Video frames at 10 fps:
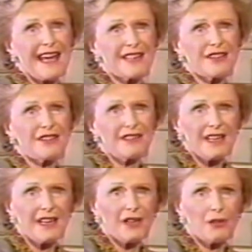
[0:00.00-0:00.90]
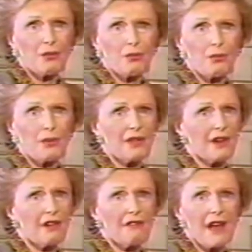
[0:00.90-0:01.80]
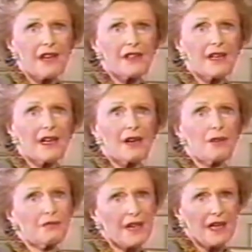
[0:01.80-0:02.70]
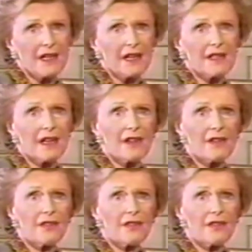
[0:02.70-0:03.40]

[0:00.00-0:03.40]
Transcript: yet did it with a great deal of dignity.